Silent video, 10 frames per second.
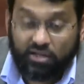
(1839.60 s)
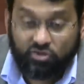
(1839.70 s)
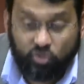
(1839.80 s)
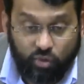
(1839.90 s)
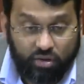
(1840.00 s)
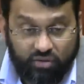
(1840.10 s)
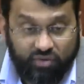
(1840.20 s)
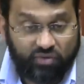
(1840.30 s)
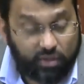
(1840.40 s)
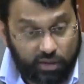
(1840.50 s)

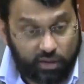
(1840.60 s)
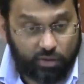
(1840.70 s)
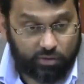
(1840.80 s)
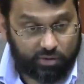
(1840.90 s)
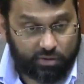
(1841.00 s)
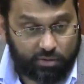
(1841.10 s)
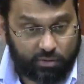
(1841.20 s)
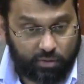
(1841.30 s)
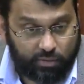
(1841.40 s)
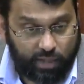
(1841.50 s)
250 years,
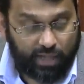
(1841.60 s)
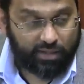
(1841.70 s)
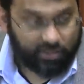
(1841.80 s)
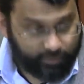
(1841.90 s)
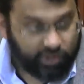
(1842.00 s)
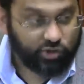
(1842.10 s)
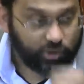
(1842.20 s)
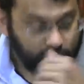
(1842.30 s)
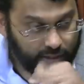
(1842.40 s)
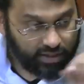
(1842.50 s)
and
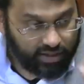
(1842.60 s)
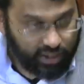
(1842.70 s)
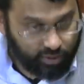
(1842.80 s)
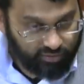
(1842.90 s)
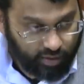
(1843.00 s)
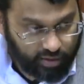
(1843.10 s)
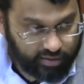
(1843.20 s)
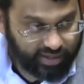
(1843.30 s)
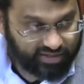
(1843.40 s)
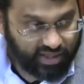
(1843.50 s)
especially in the era of
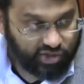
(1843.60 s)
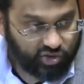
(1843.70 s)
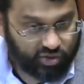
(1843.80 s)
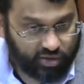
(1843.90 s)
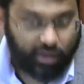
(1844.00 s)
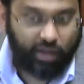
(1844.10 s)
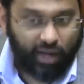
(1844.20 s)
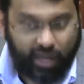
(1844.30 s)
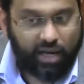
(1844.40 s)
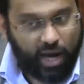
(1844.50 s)
colonization,
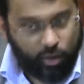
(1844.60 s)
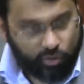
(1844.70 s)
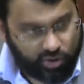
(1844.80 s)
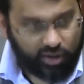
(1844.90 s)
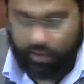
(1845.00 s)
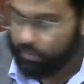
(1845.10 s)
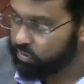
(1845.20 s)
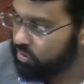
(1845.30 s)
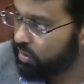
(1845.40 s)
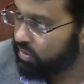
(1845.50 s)
and now we're talking about
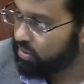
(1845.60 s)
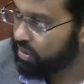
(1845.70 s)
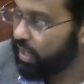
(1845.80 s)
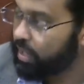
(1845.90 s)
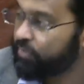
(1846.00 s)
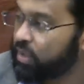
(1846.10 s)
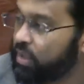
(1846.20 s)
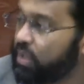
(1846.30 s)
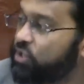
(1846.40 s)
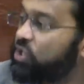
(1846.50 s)
this all the time,
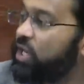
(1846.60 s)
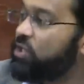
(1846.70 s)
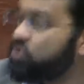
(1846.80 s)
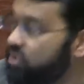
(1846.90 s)
it changes